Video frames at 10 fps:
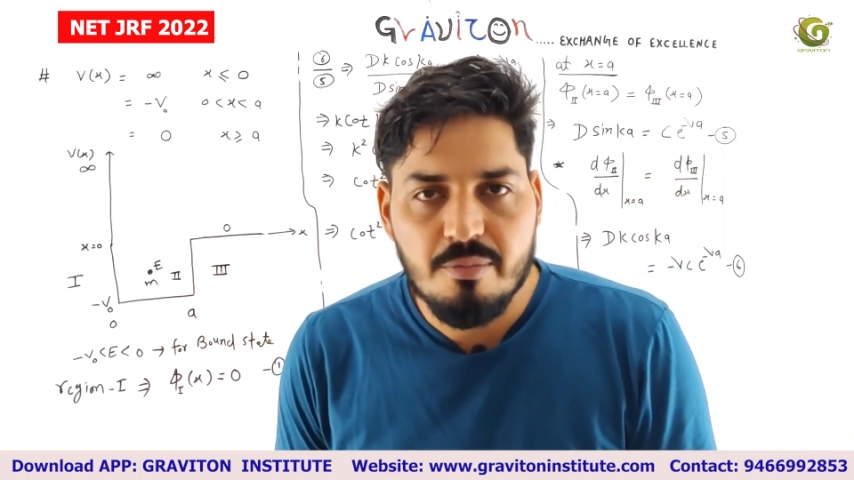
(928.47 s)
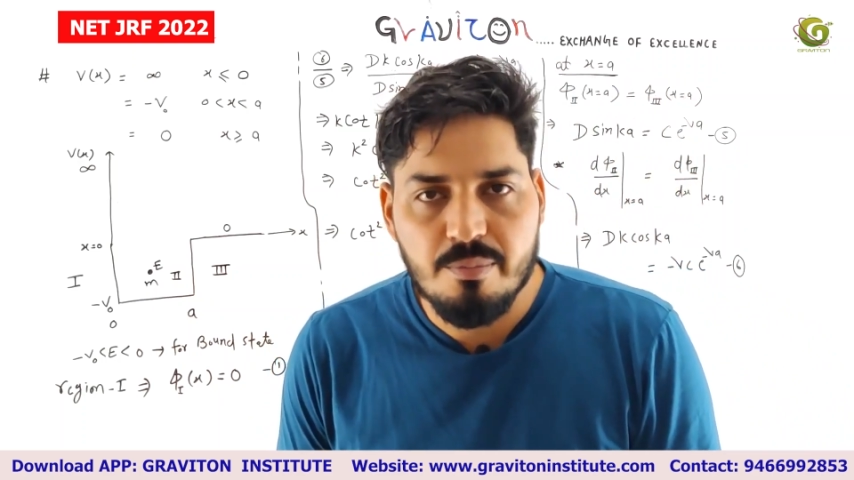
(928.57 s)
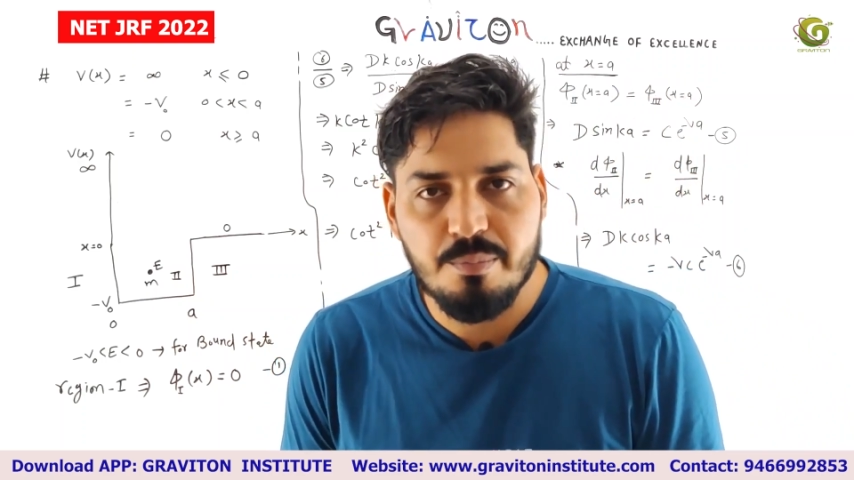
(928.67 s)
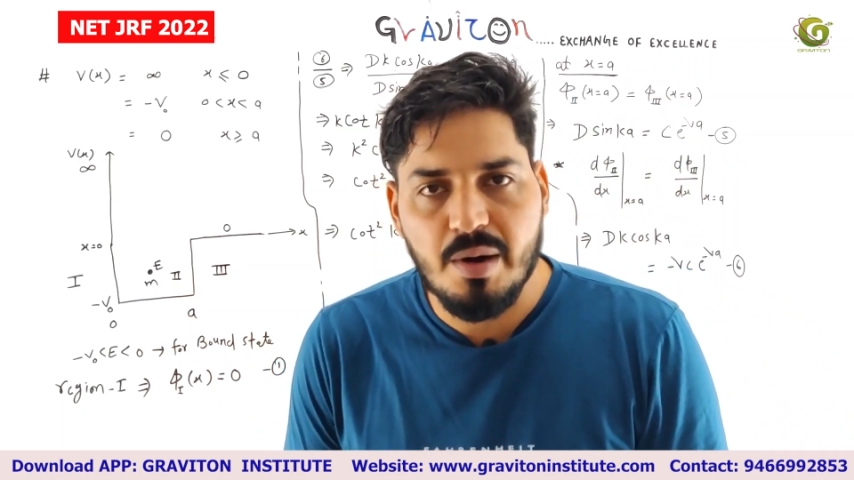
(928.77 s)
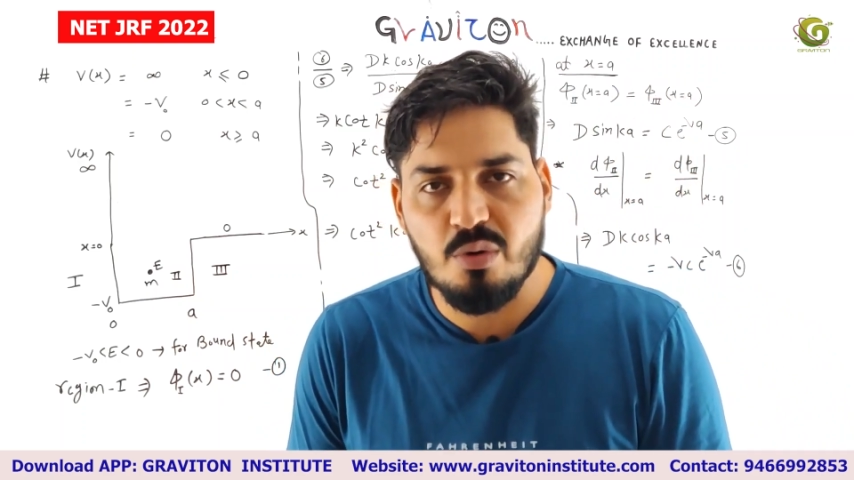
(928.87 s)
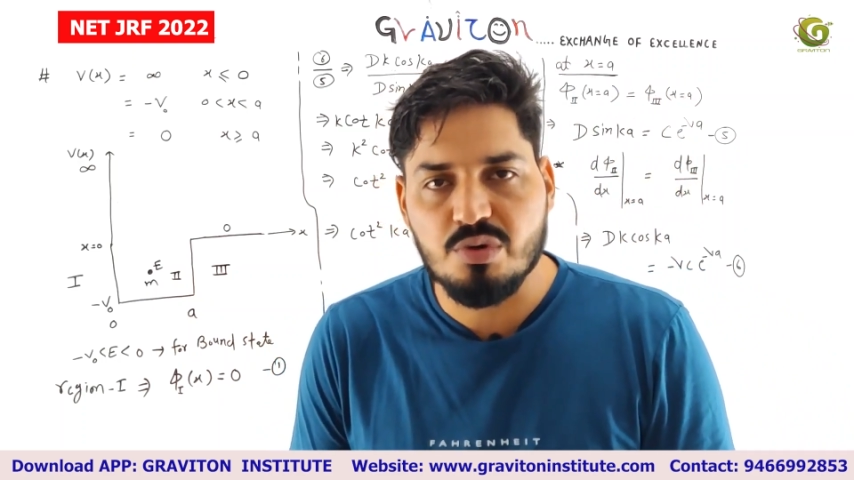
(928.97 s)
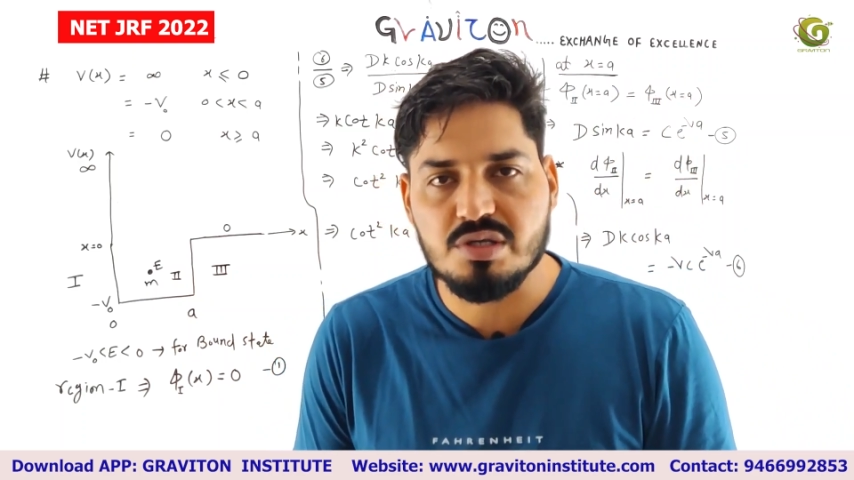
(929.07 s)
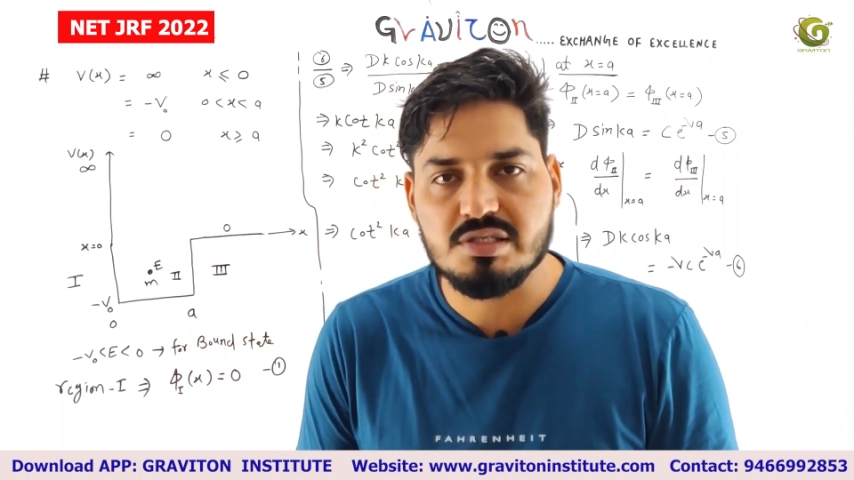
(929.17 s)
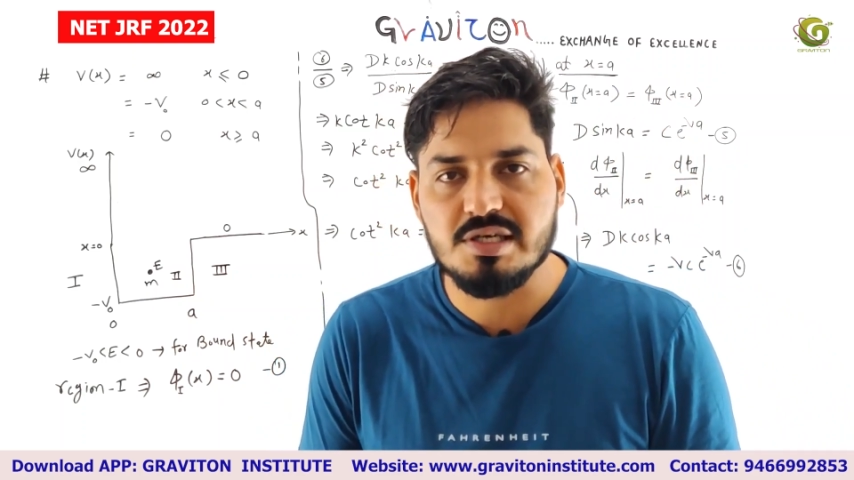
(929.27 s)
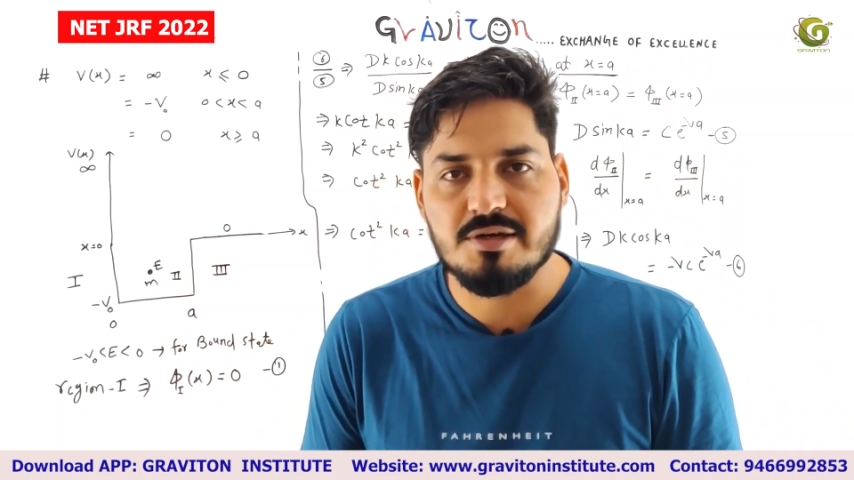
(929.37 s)
bound
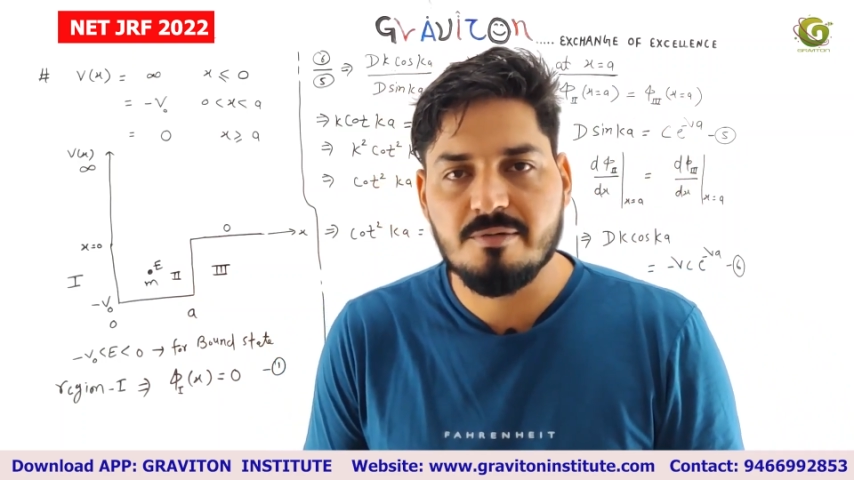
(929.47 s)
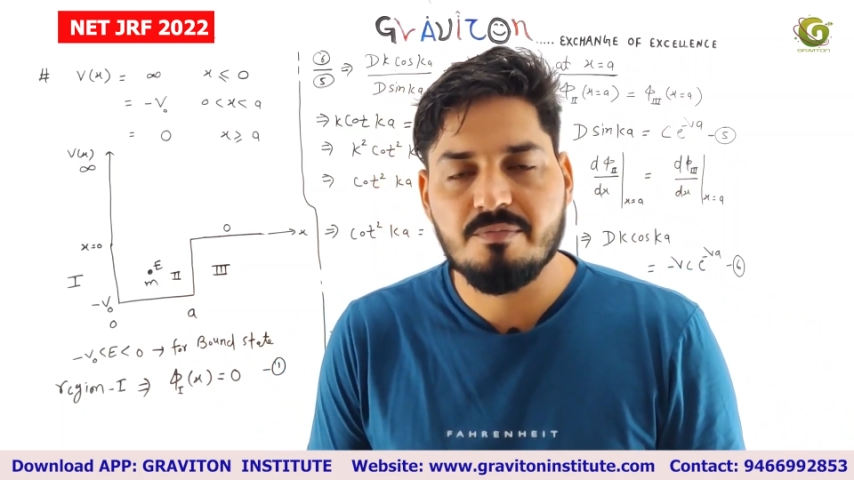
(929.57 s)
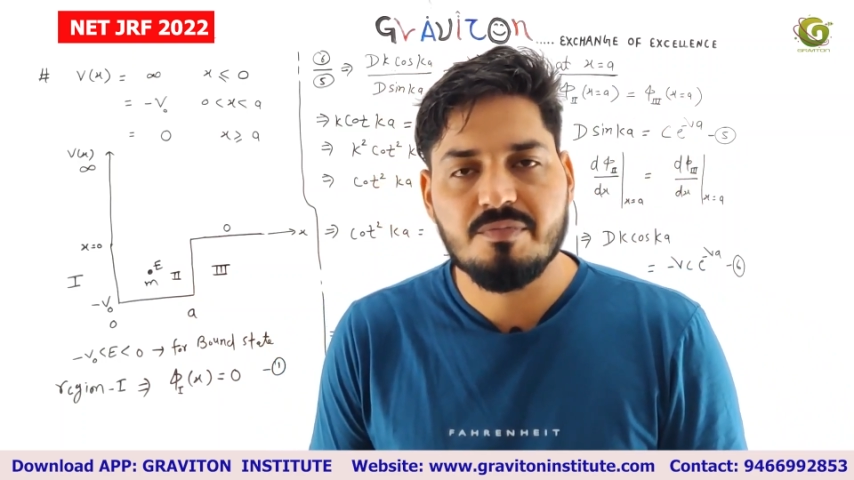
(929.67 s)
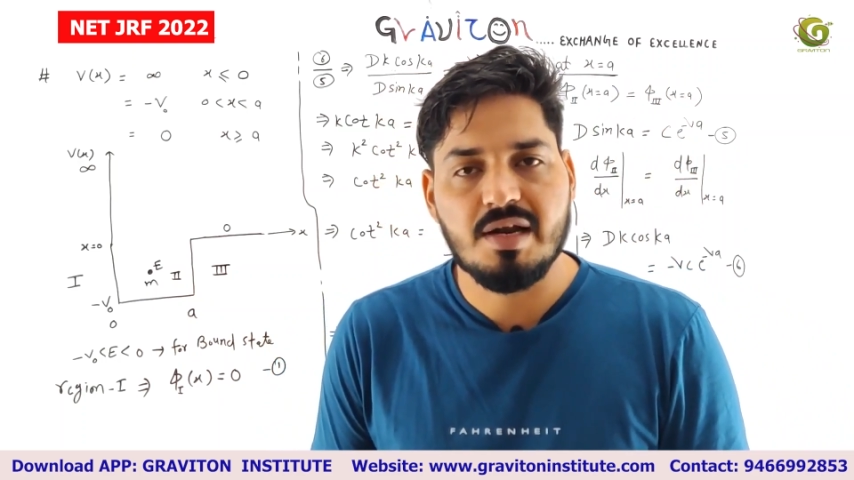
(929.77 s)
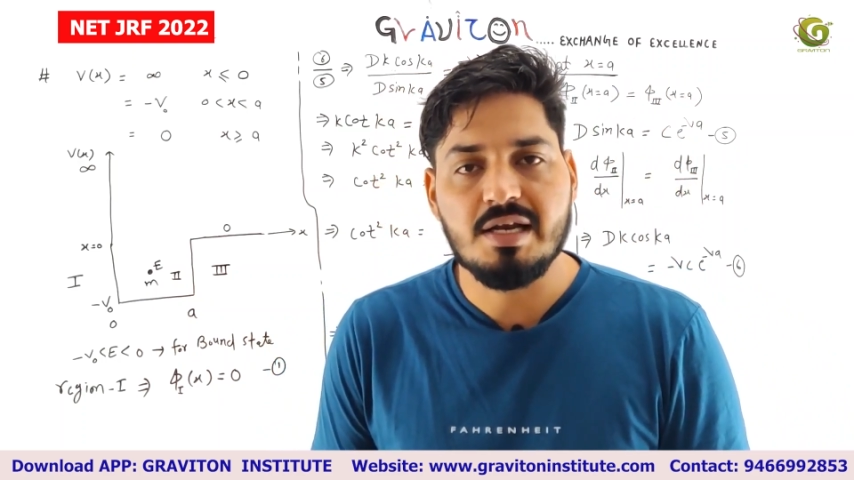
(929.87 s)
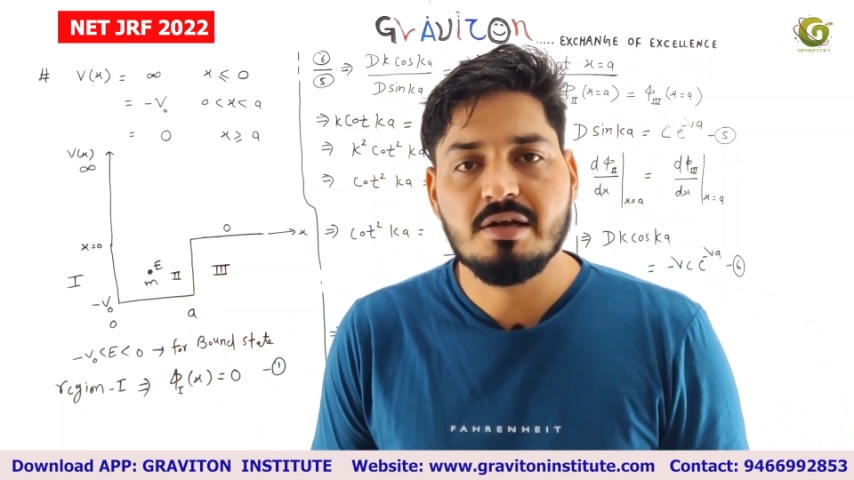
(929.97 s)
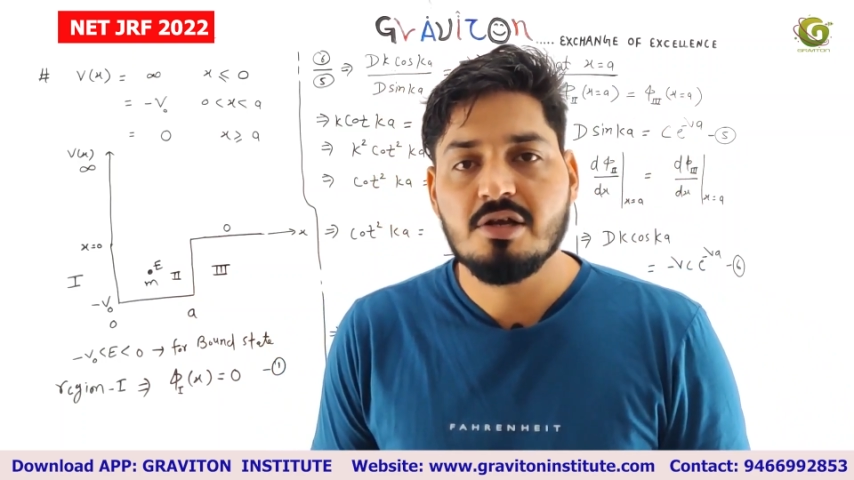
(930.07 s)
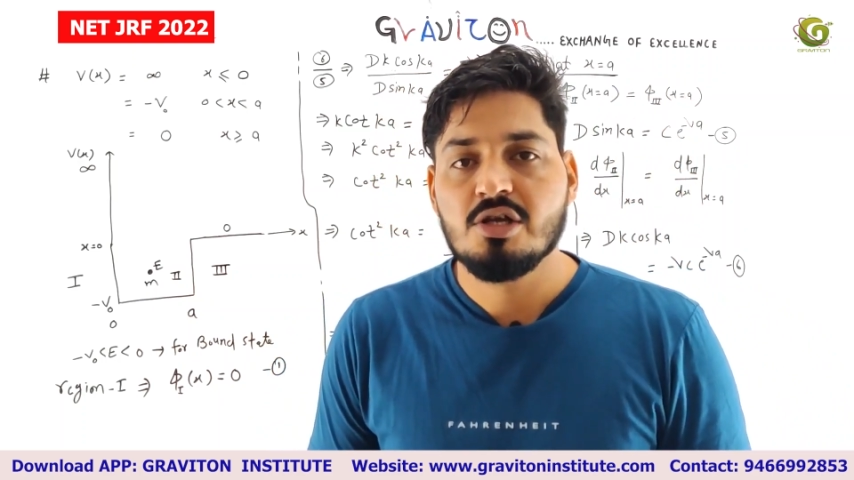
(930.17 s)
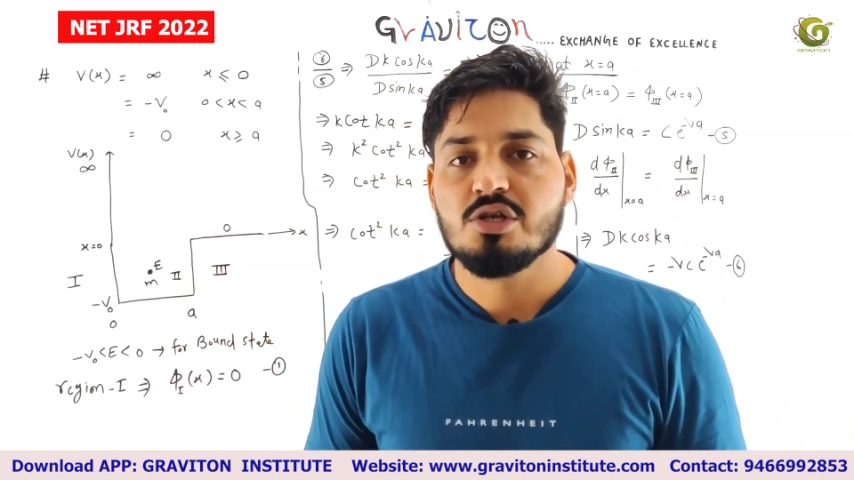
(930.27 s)
state, right?